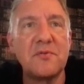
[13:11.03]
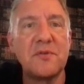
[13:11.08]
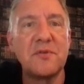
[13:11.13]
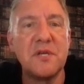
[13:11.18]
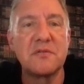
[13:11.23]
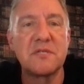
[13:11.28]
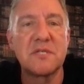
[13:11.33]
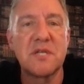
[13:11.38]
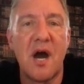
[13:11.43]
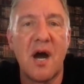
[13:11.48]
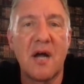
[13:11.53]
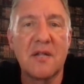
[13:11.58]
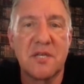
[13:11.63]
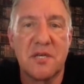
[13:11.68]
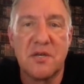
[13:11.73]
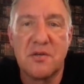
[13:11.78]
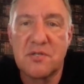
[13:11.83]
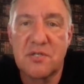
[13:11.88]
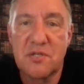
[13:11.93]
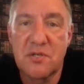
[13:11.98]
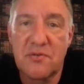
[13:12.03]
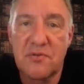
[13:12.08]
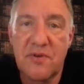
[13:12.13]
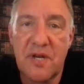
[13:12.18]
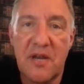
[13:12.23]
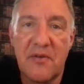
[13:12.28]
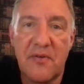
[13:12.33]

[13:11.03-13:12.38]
new starter who's doing really,